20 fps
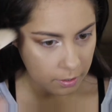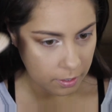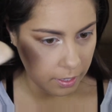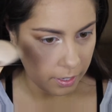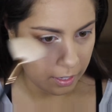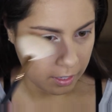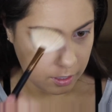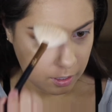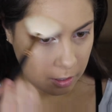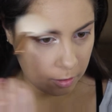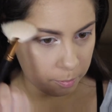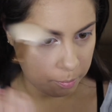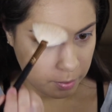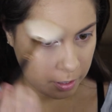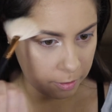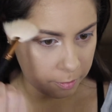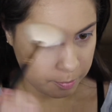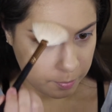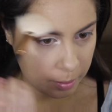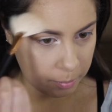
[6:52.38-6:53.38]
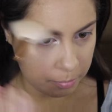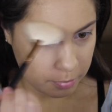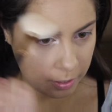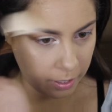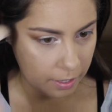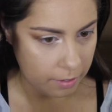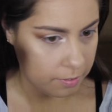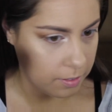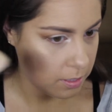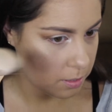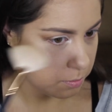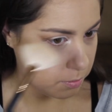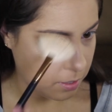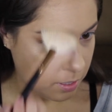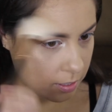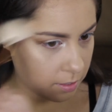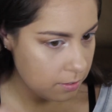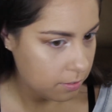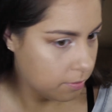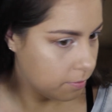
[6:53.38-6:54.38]
and above my brow as
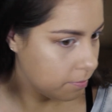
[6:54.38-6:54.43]
well.